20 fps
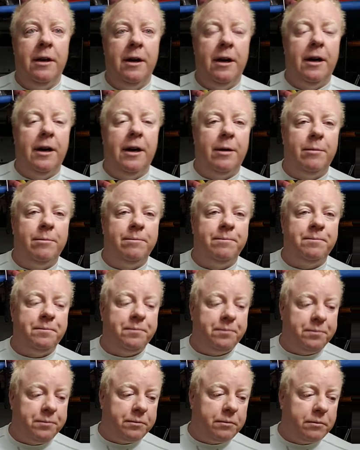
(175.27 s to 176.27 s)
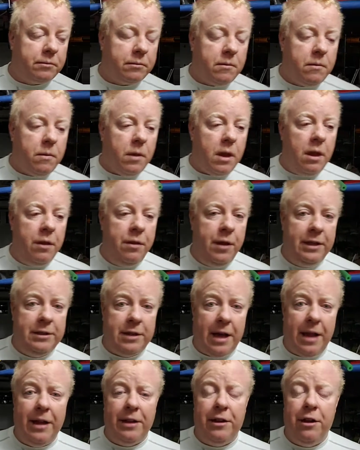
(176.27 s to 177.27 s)
Things
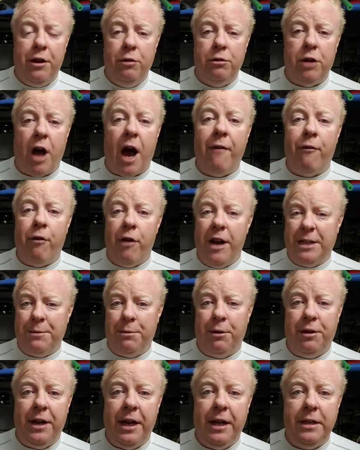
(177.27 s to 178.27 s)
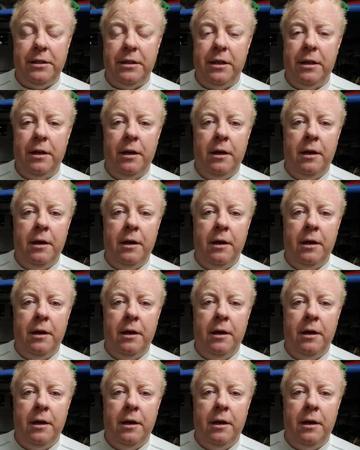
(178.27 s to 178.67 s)
I like to do is offer expertise.